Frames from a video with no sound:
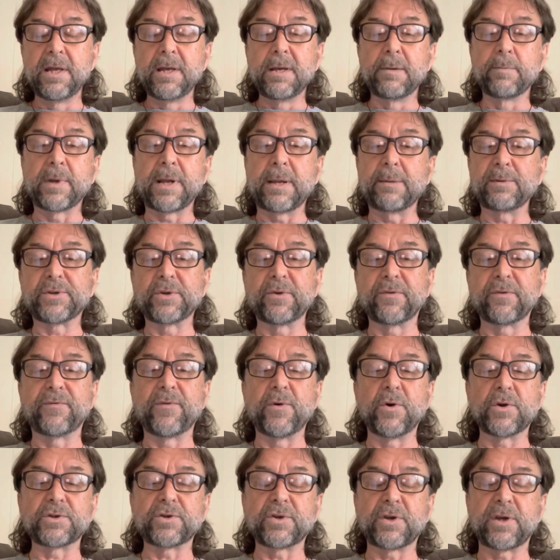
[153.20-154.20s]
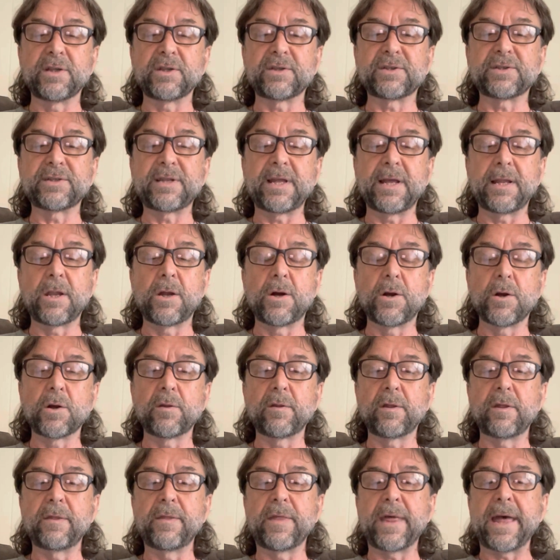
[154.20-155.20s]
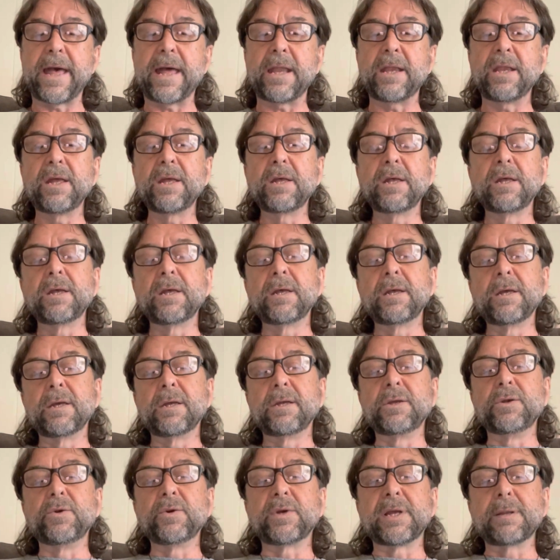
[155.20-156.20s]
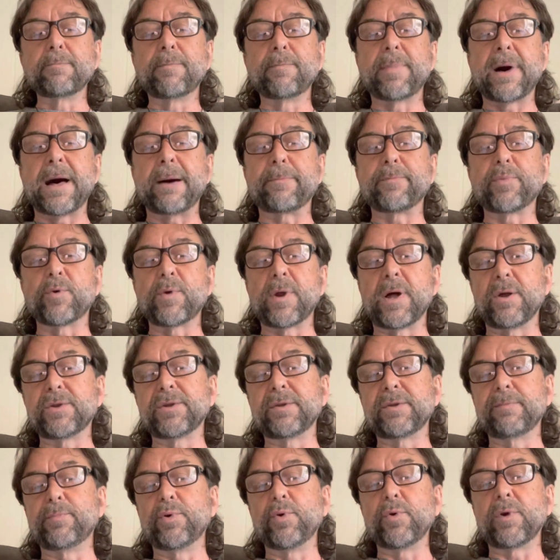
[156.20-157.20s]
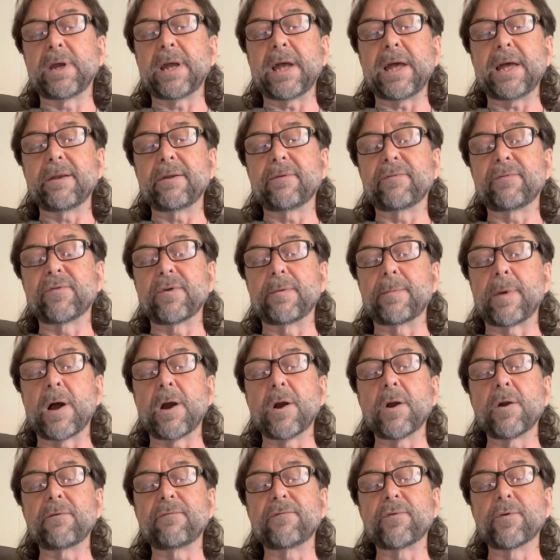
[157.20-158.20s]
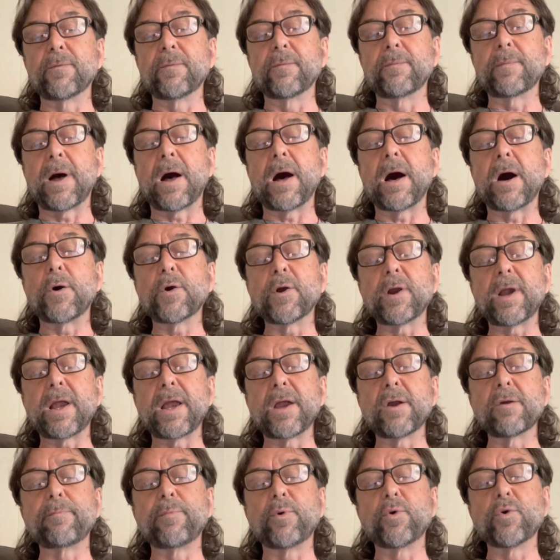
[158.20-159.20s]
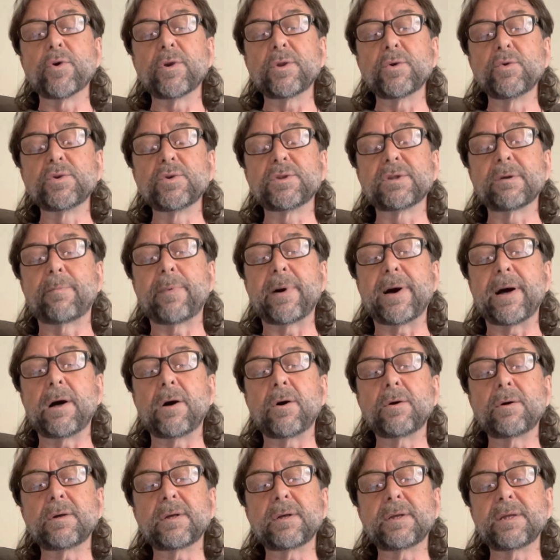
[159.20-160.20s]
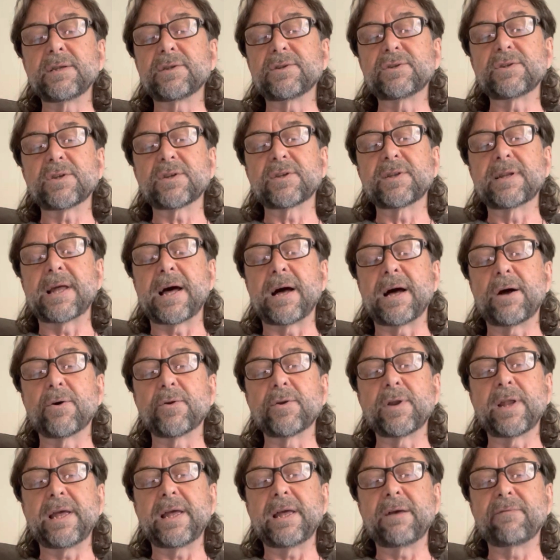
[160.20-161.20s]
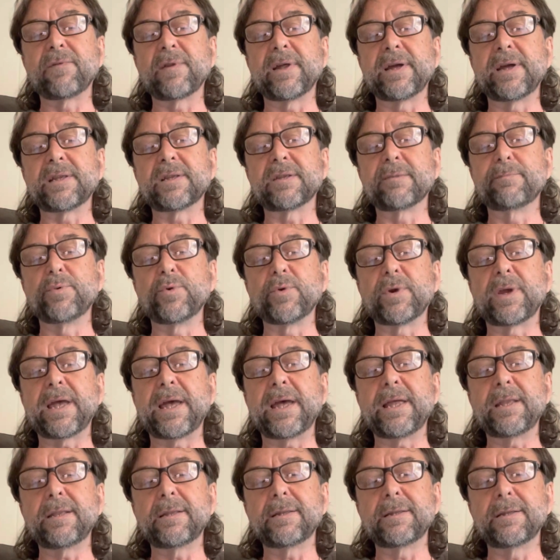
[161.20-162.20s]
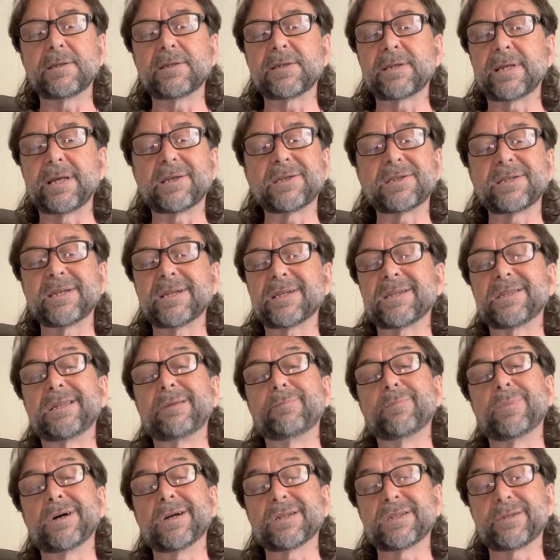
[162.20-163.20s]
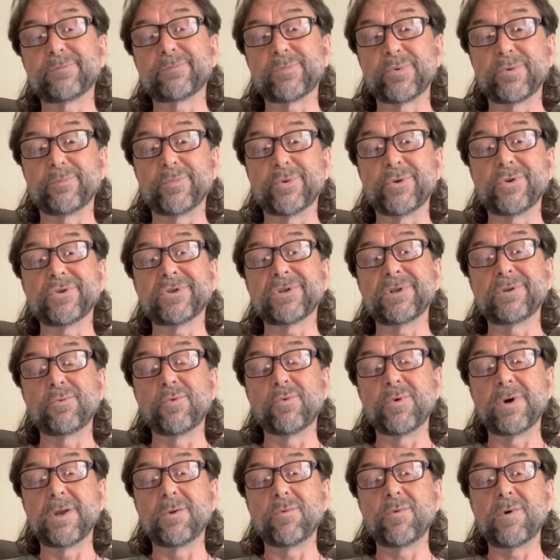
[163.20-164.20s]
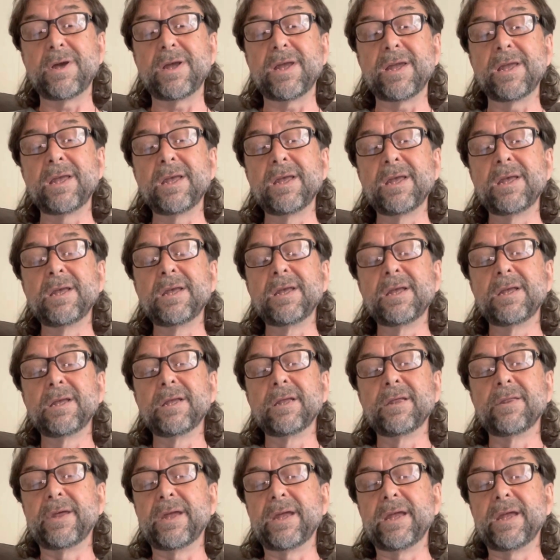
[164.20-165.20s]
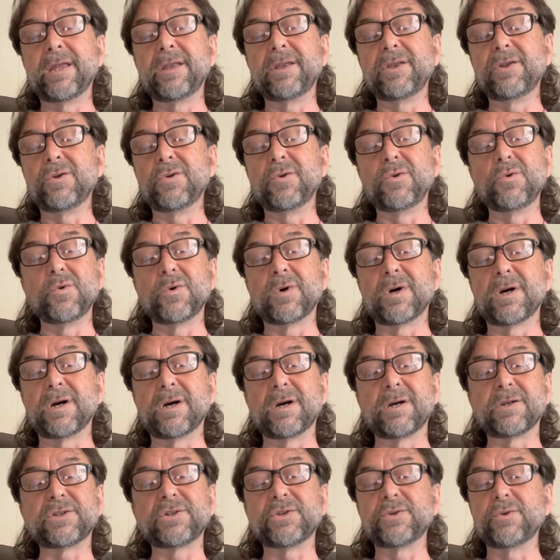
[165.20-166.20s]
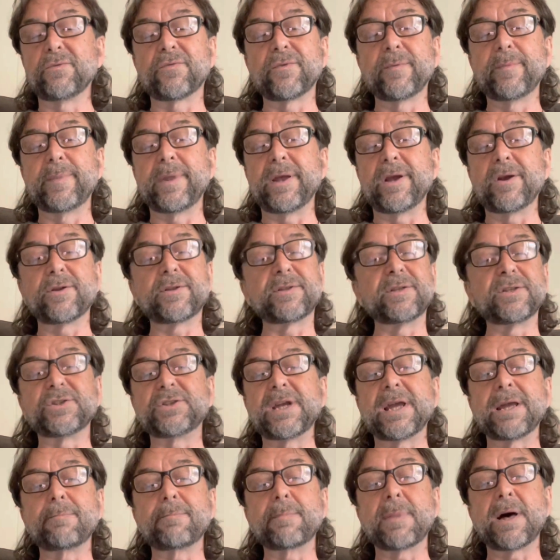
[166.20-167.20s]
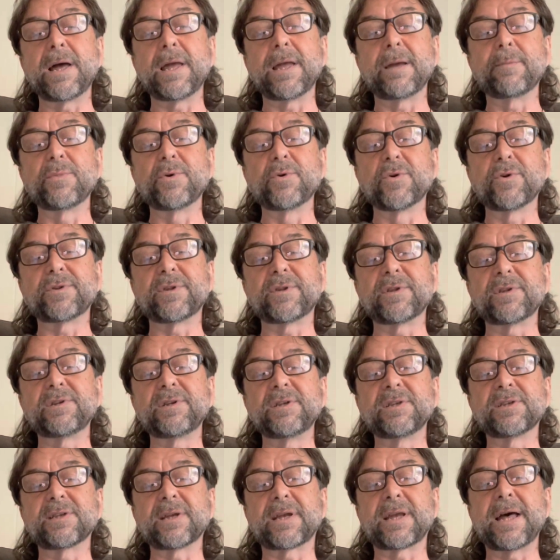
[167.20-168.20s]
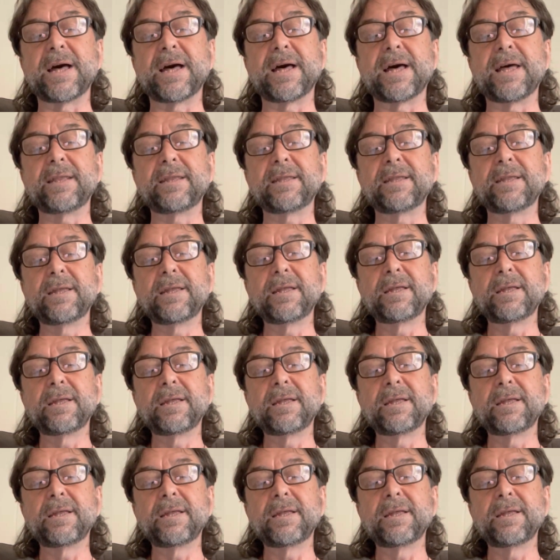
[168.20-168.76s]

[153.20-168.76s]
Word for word: But I'm sure folks are going to stay longer than that. You can bop around to Phuket from our from our airport, U-Tapao. It's just an hour and a half flight to Phuket. It's like 60 bucks per person, one way. Then you uh, shoot from there to Chiang Mai up north to see Sakan